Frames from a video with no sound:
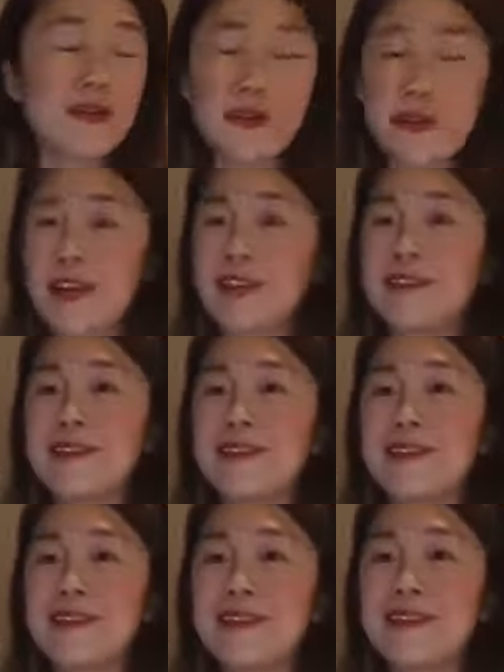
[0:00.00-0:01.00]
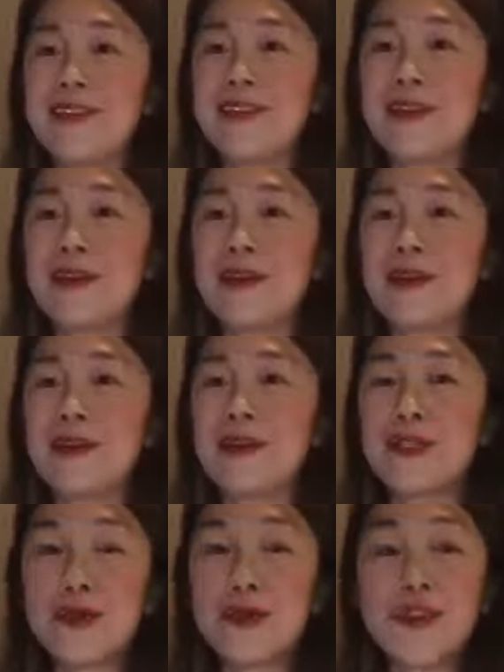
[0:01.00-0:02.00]
Okay.
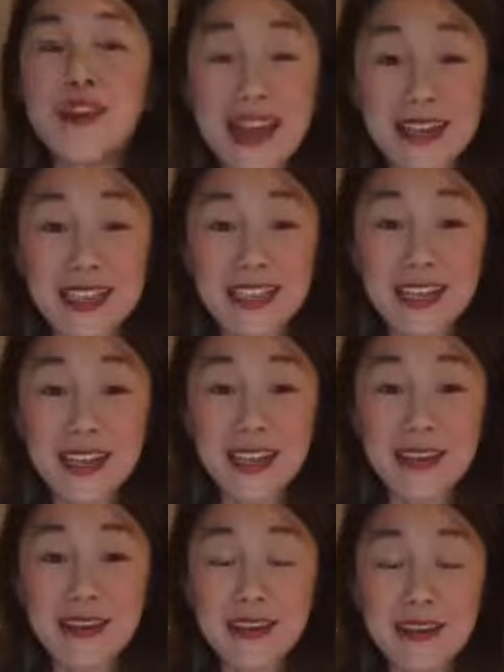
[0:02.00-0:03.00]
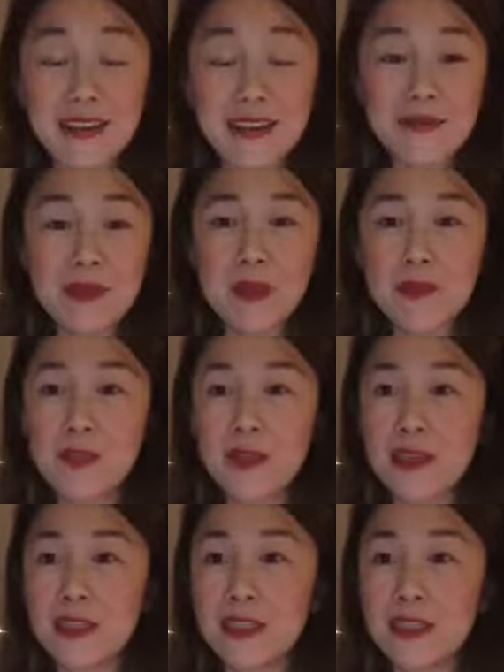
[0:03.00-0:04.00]
So with that said, I think maybe
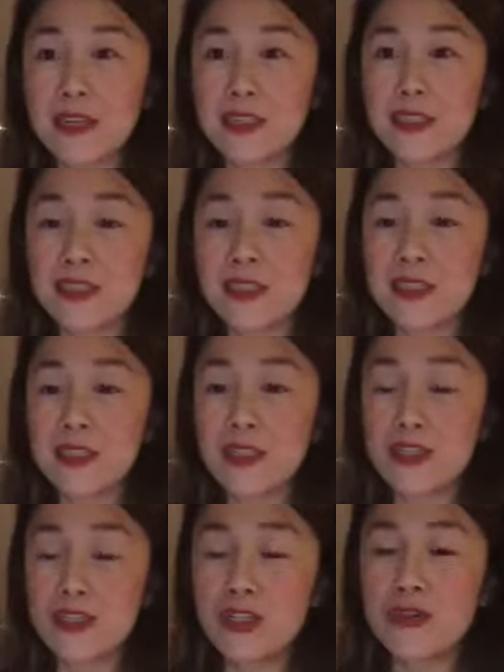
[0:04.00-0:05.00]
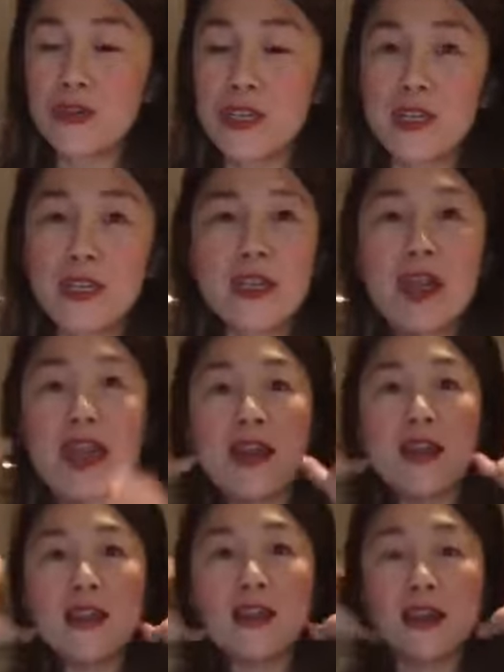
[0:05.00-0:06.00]
we can start to tune in
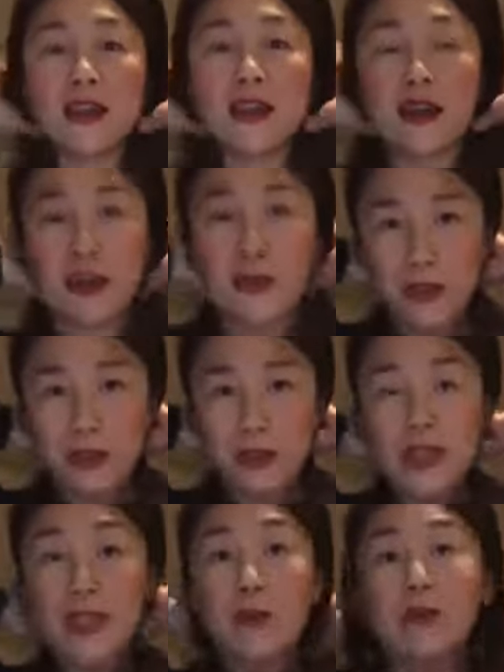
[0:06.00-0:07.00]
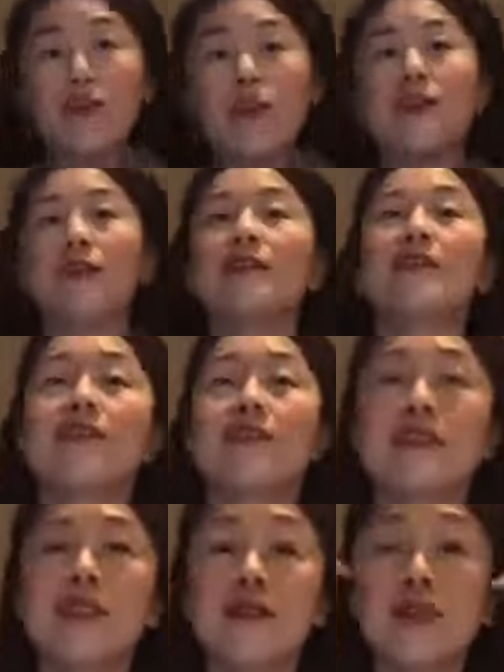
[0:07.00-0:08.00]
and get comfy
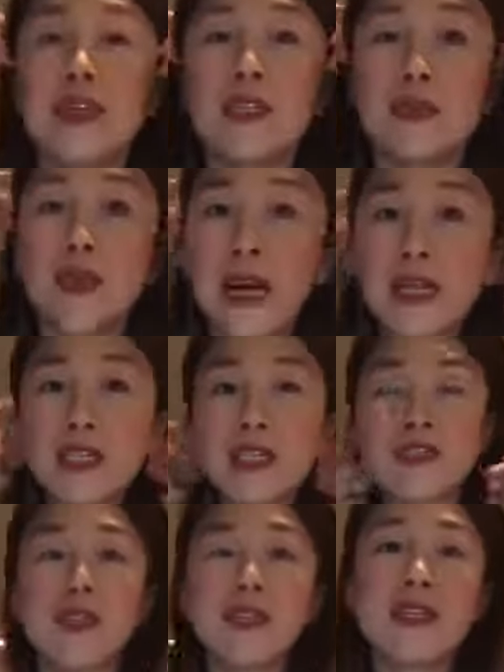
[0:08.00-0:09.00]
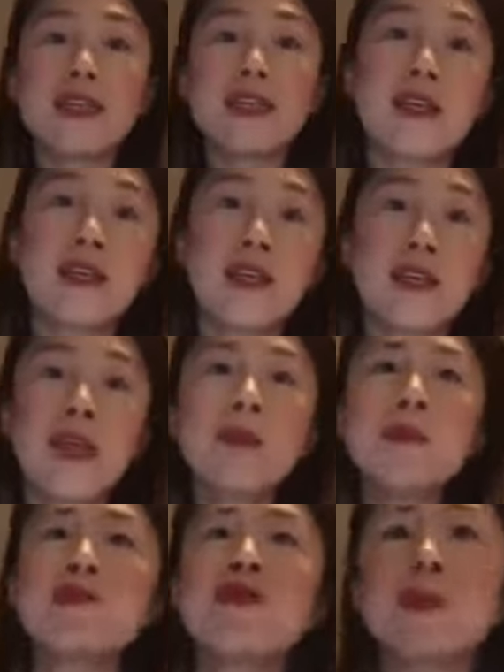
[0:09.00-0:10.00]
and begin the practice shortly. And
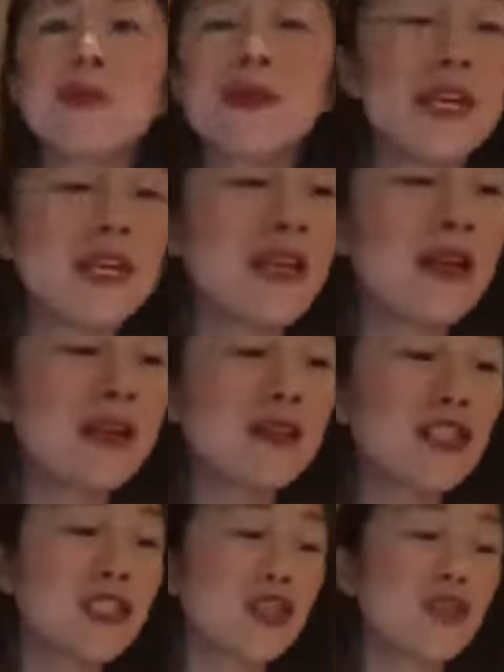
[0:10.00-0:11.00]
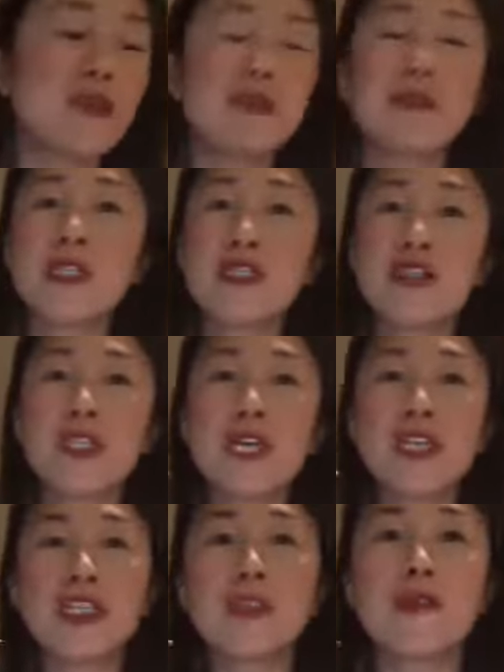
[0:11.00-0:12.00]
maybe before we begin, just a short little
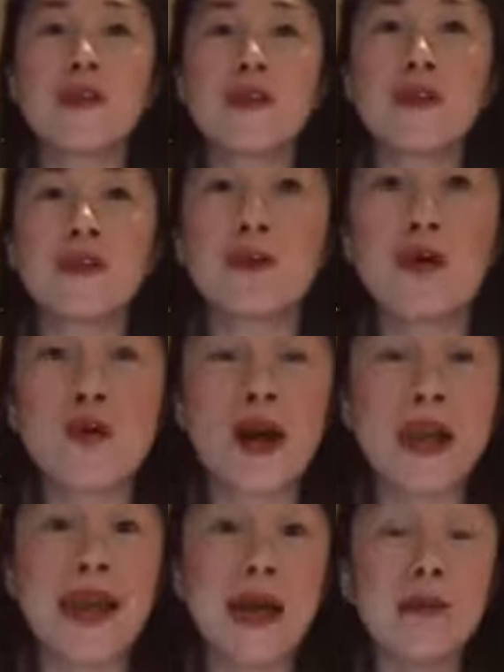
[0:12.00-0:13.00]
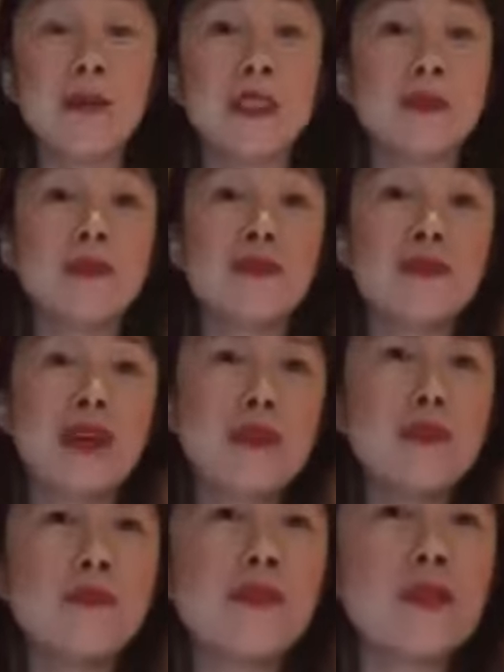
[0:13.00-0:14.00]
introduction of who I am. Some of
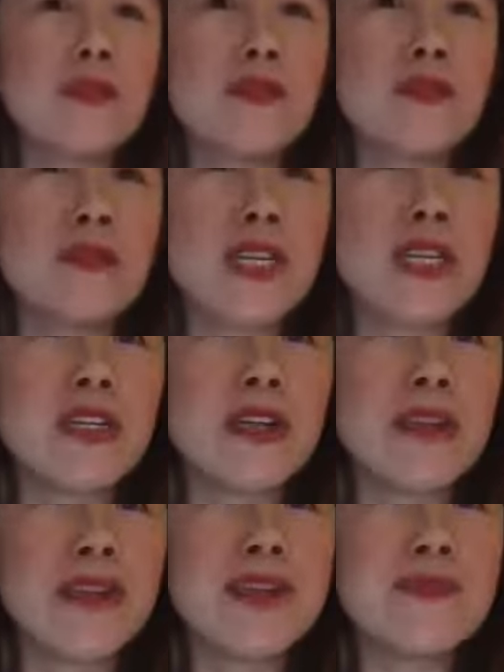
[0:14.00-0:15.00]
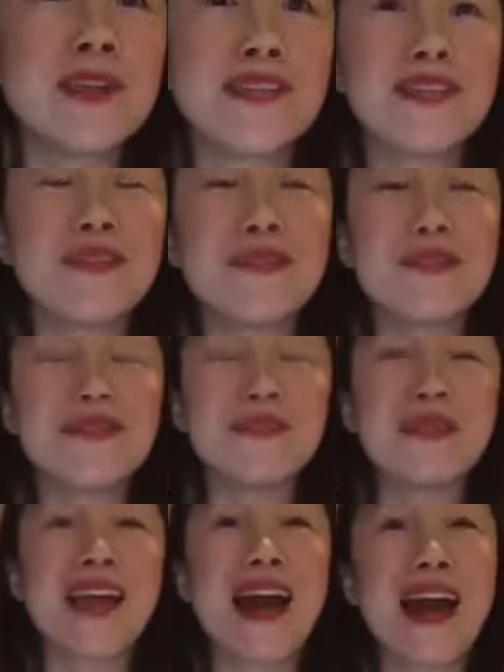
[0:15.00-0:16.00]
you, I know most of you on here, I think, but if you don't
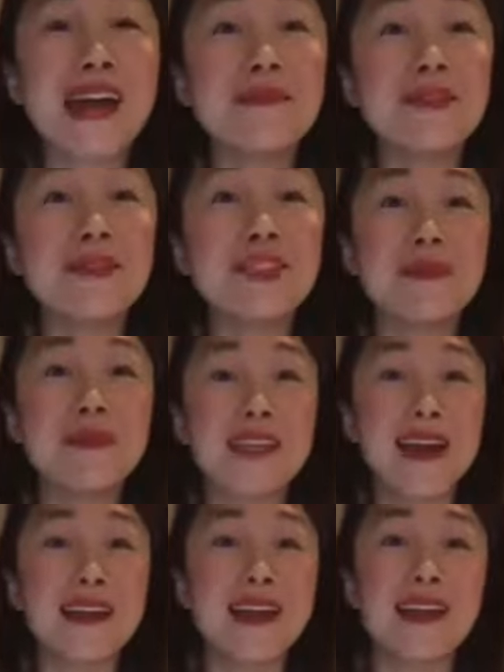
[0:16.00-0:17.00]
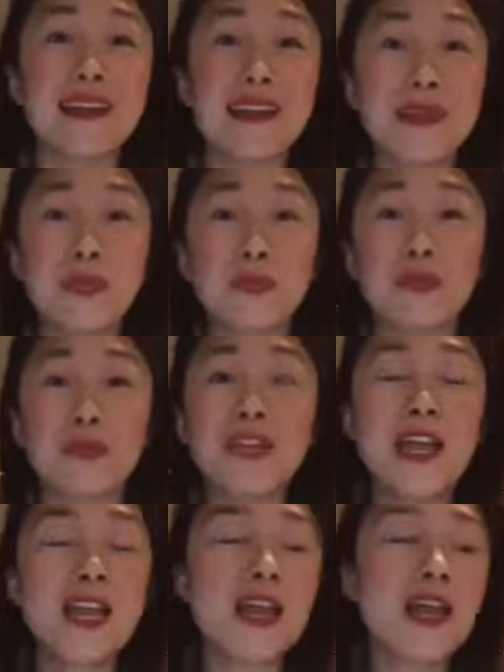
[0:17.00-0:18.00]
know me, hi, I'm Jamie Tan at Enlightened
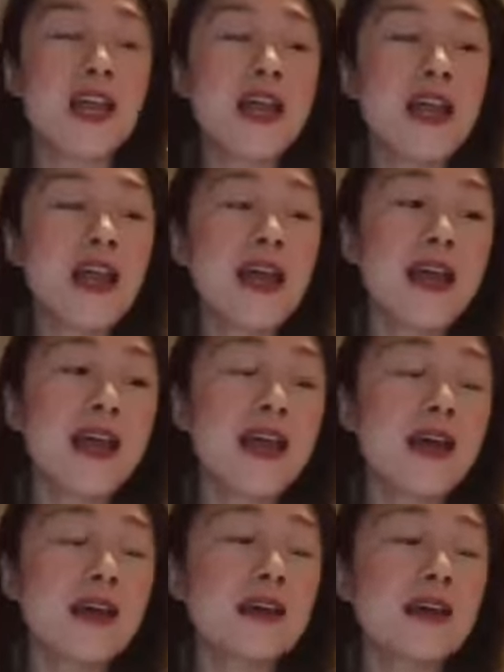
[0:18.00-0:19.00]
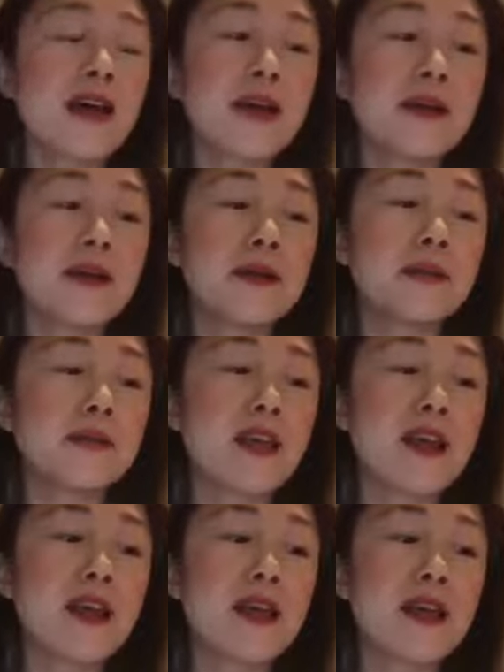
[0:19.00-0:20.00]
Spoon. And
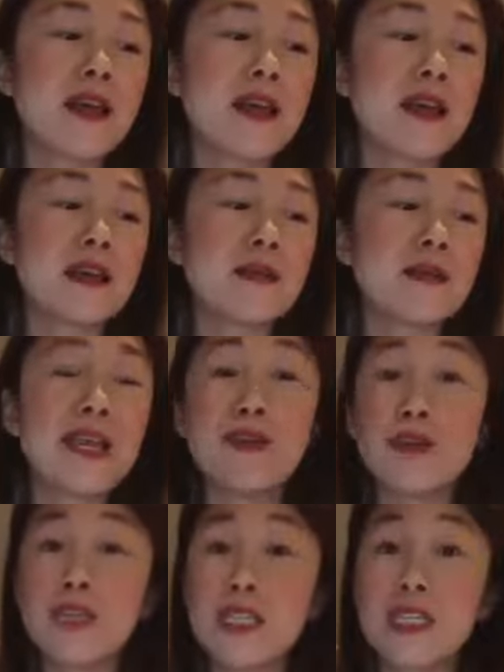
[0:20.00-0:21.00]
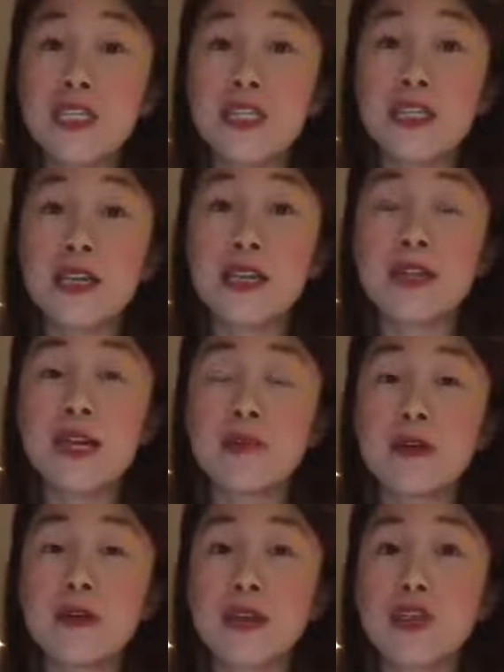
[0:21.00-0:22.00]
I am a yoga teacher, and I'm
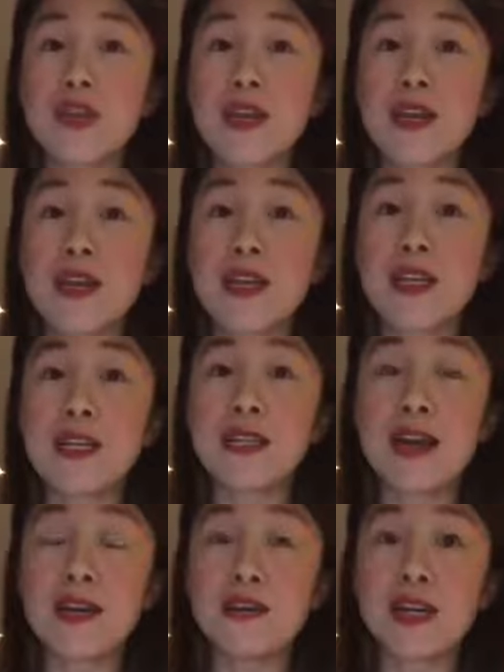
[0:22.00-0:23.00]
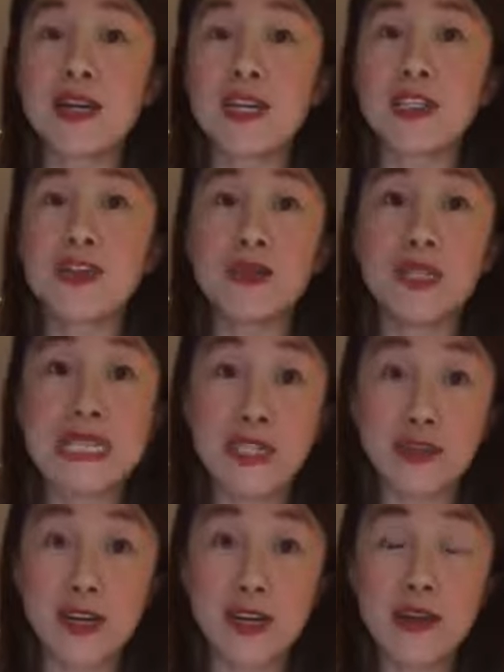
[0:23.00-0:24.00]
also trained in Ayurveda Yoga
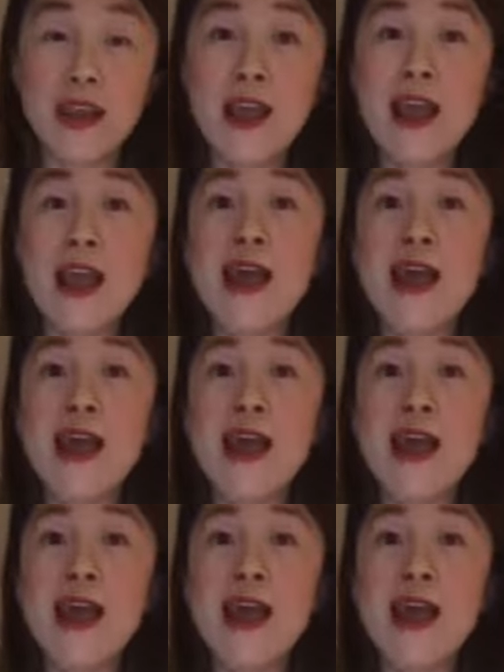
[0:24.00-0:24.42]
Nidra.